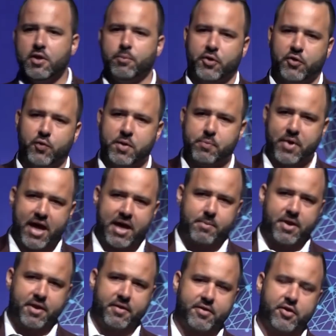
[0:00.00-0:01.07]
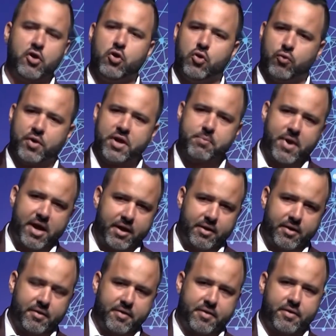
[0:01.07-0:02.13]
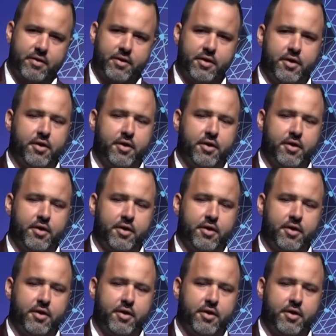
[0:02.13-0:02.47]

between payments, remittance,